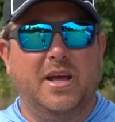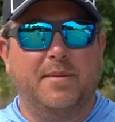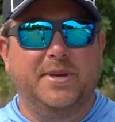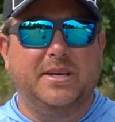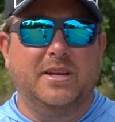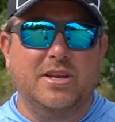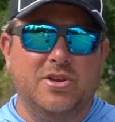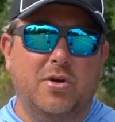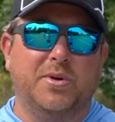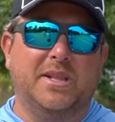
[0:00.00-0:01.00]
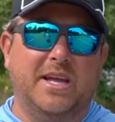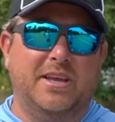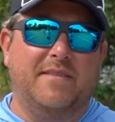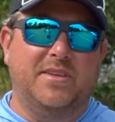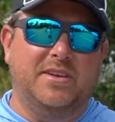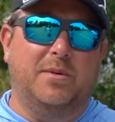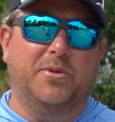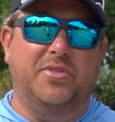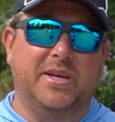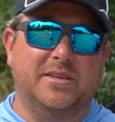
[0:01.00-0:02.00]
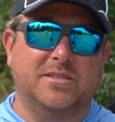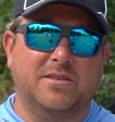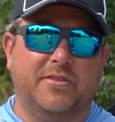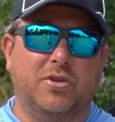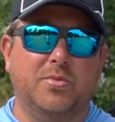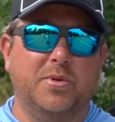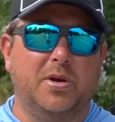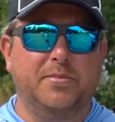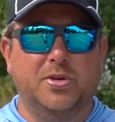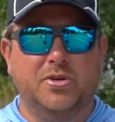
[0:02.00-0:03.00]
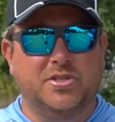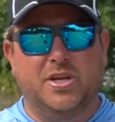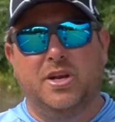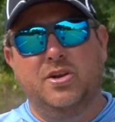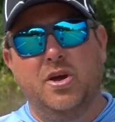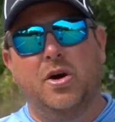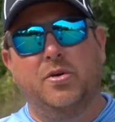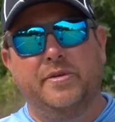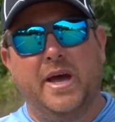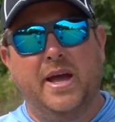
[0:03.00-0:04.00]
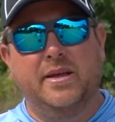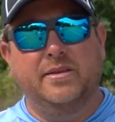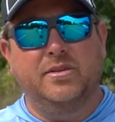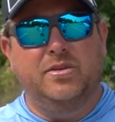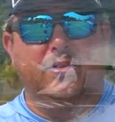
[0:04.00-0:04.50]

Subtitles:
it, I mean, knowing that you have the double thickness of aluminum, you're just gonna know that,